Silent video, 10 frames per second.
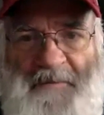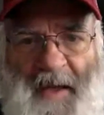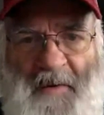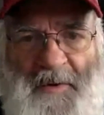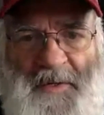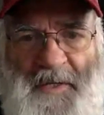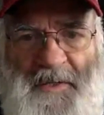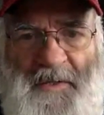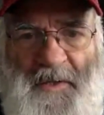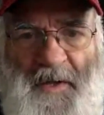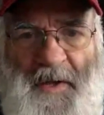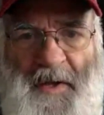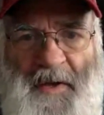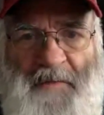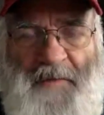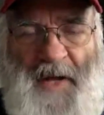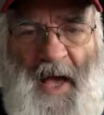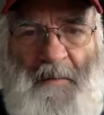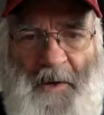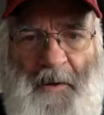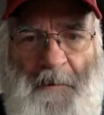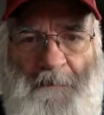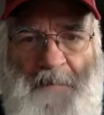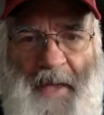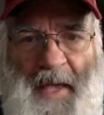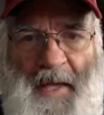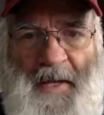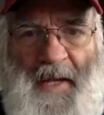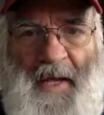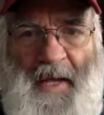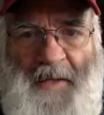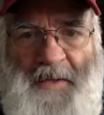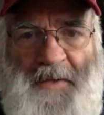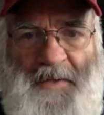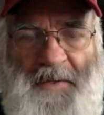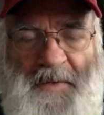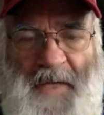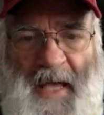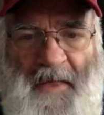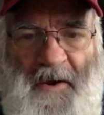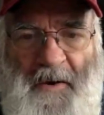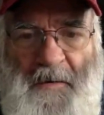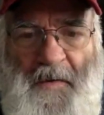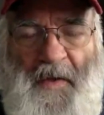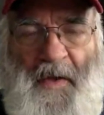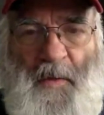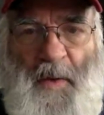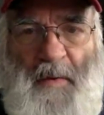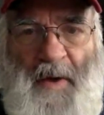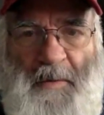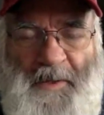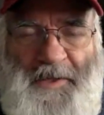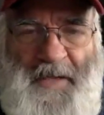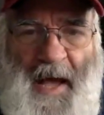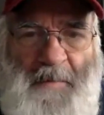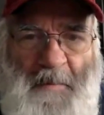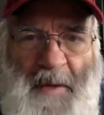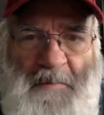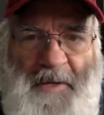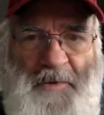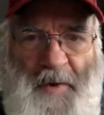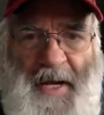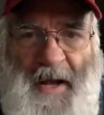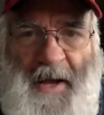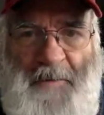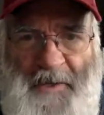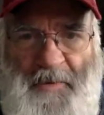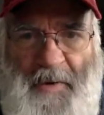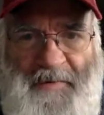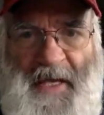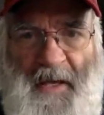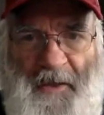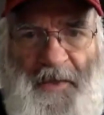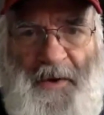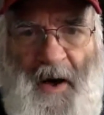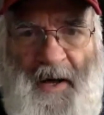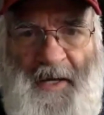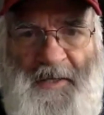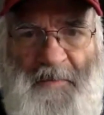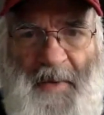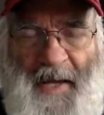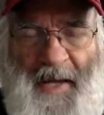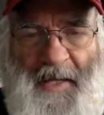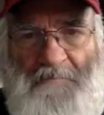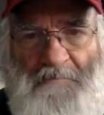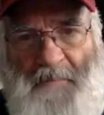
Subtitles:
they were just phenomenal. And together, we were able to stop Amendment 29, which would have killed the caucus back in, I